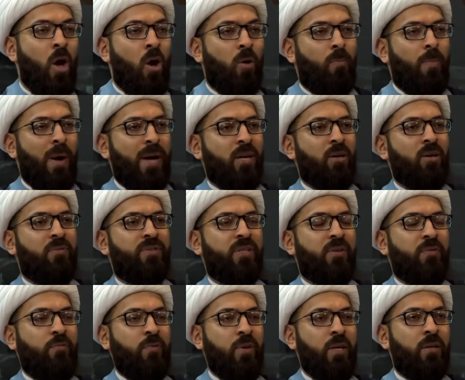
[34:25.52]
Battle of
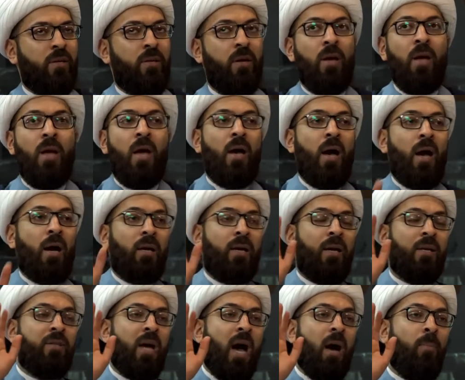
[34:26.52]
Siffin.
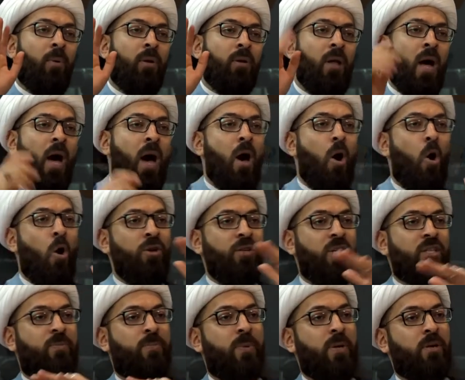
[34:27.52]
Kitabullah on the
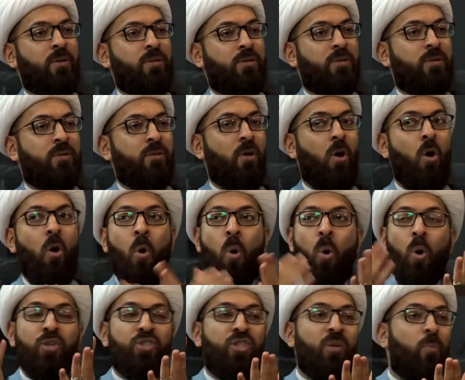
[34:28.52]
spears. Oh,
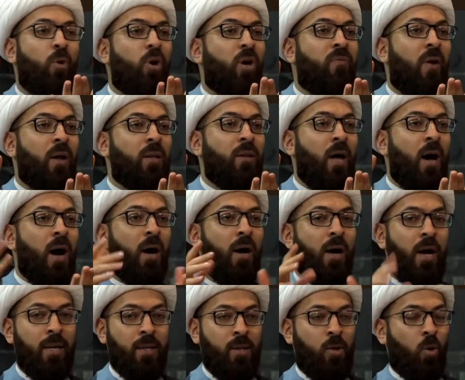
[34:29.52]
it's the book of Allah.
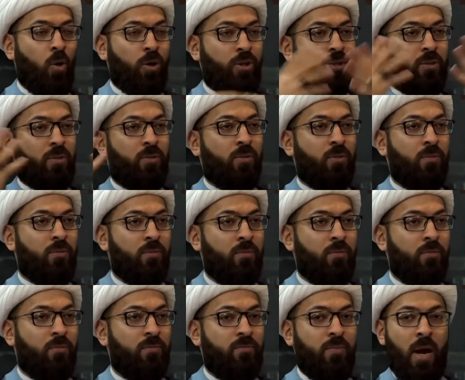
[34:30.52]
It looks
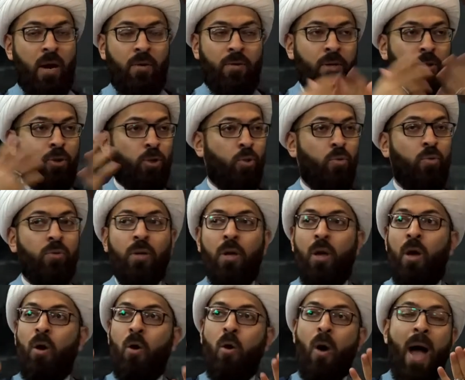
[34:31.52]
very truth.
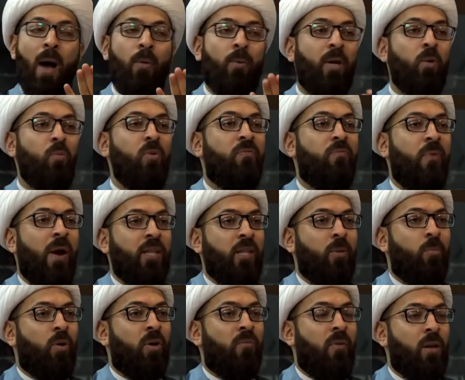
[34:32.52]
Oh, how can we fight the
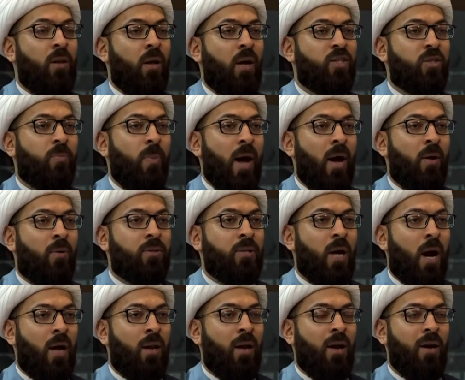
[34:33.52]
book of Allah subhanahu wa
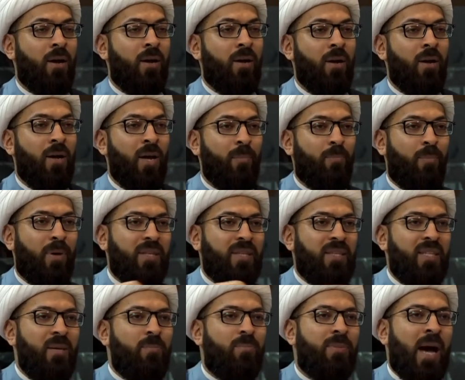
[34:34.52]
ta'ala? But
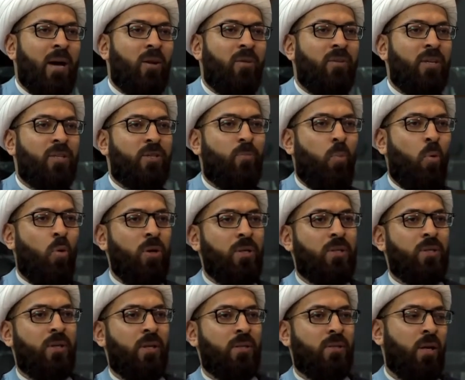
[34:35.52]
deep down of it, it's
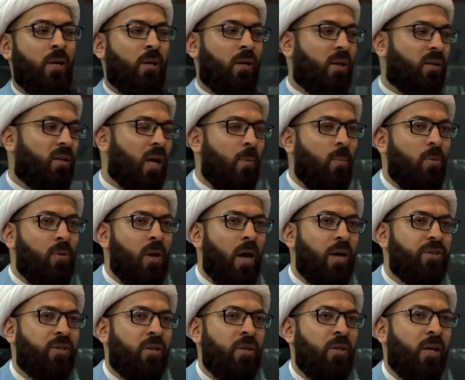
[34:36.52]
poisonous. Kitabullah
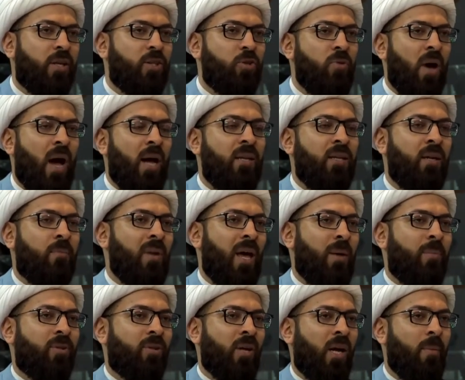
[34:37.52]
sitting next to Ali ibn
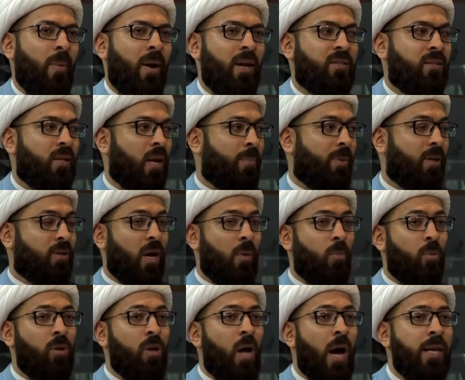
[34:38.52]
Abi Talib alayhi salam.
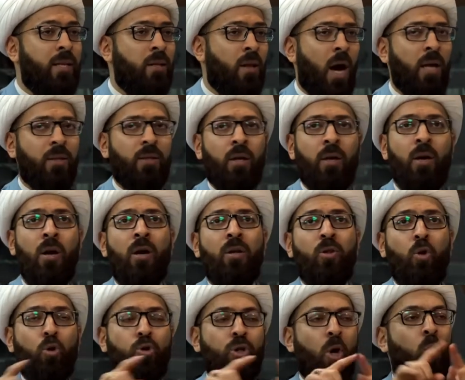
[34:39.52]
Kitabullah and Natiq.
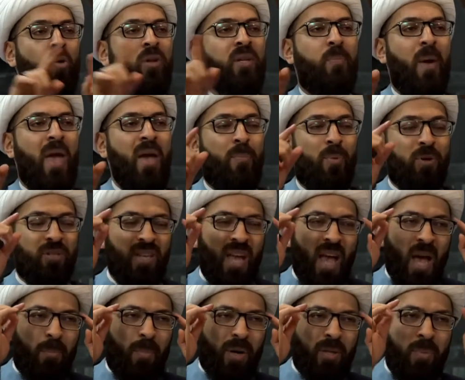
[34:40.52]
Those are only papers,
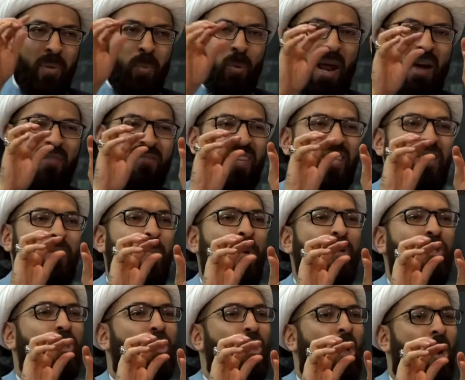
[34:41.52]
but people have this
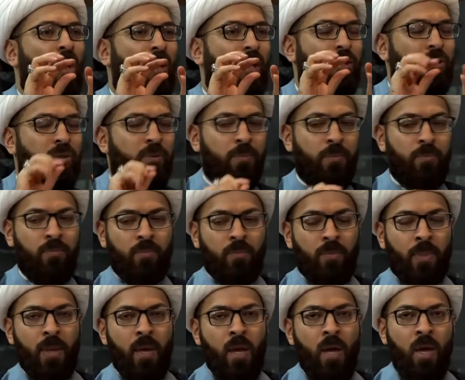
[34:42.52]
much knowledge.
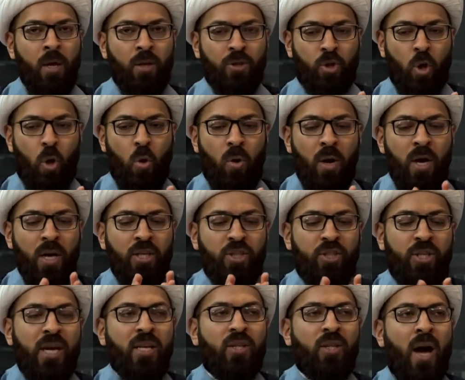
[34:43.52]
So
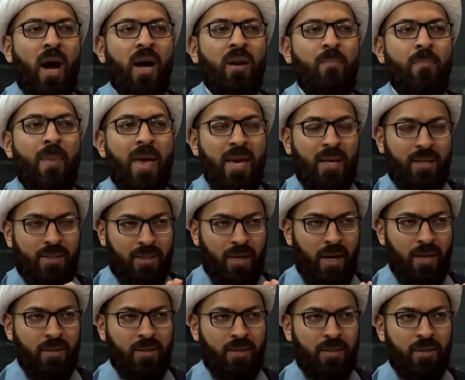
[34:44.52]
shaitan makes
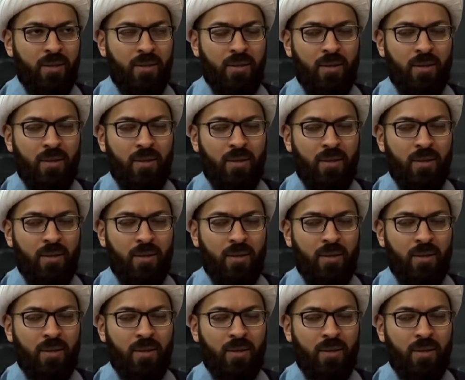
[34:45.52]
us,